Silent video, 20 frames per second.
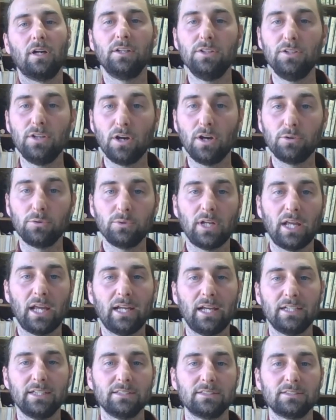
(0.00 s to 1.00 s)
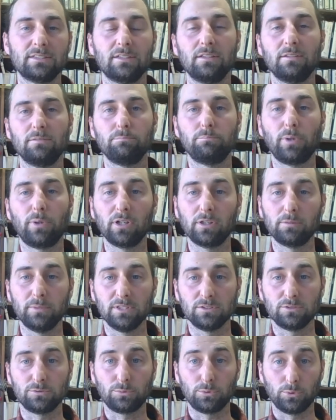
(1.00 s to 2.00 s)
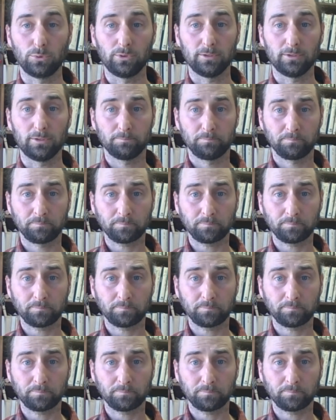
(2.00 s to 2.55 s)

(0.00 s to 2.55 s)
known as Bergman's rule.